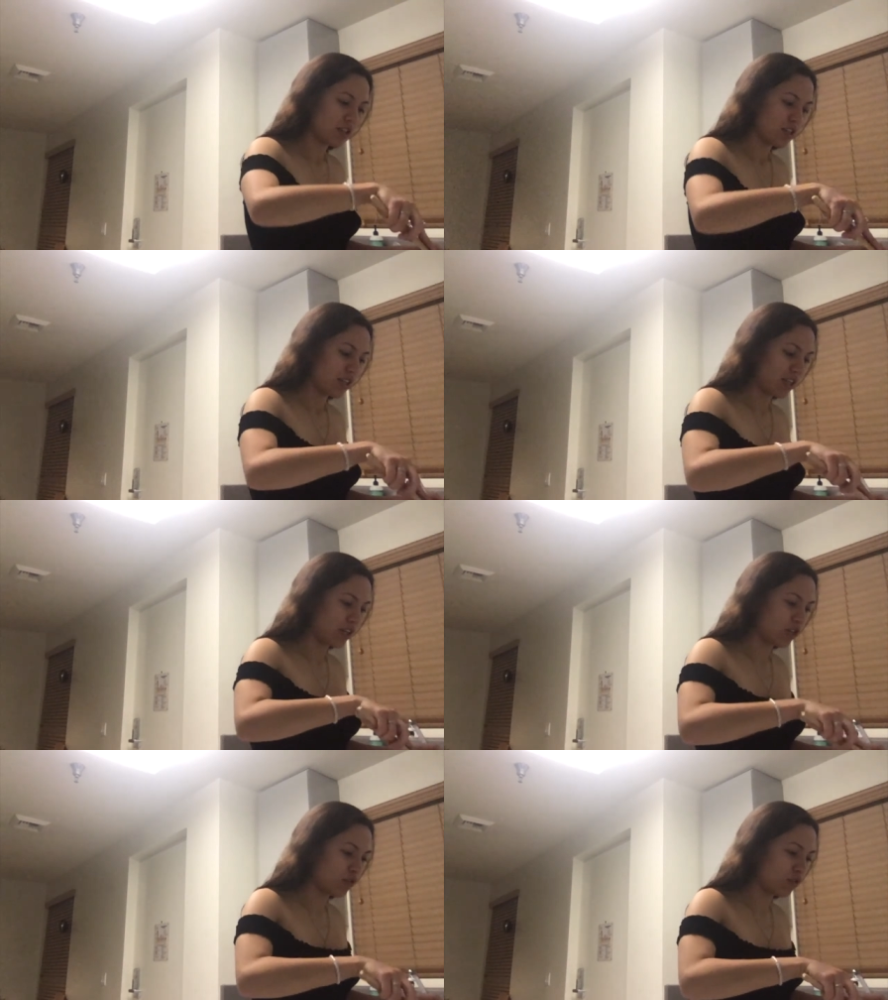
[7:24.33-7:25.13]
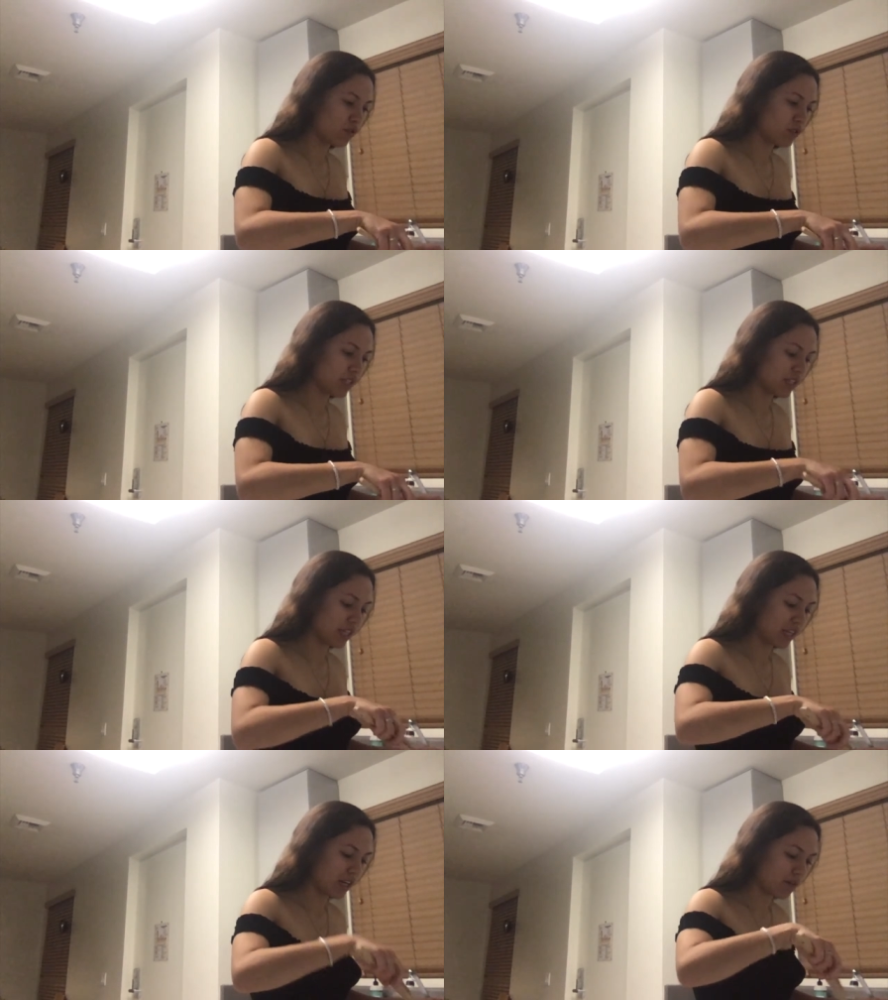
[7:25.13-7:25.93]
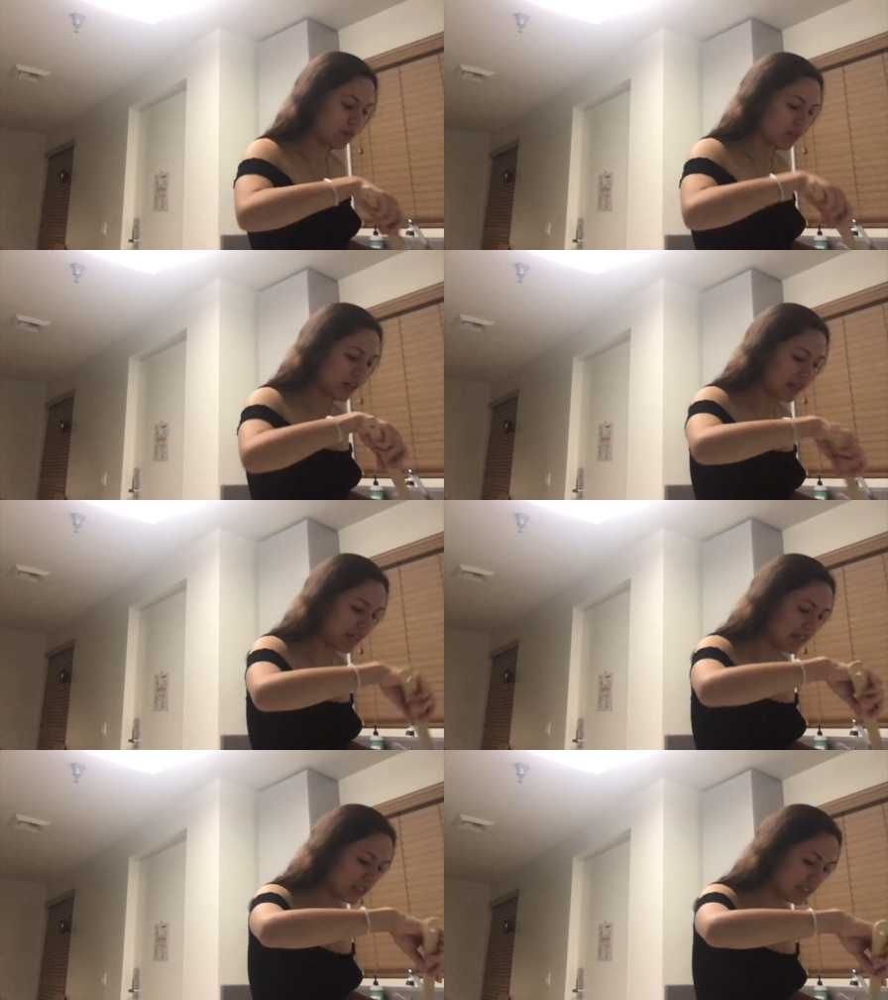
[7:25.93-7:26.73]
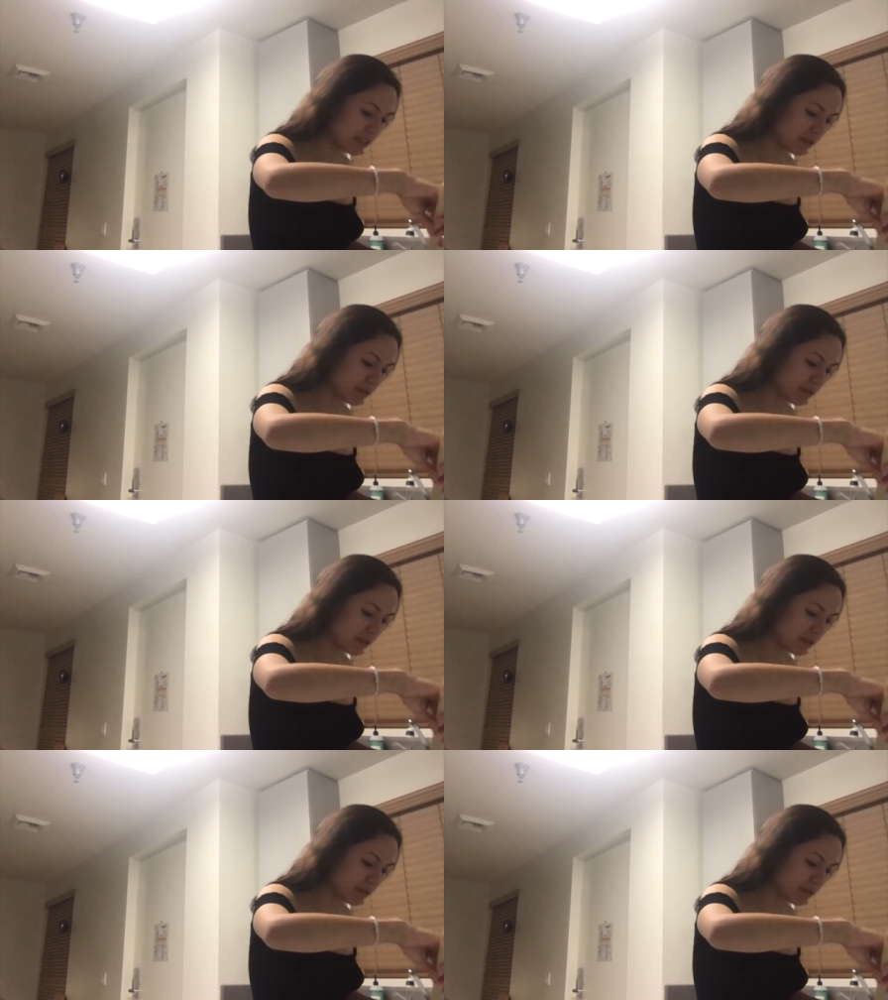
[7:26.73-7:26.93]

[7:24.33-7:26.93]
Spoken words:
like golden and caramelized.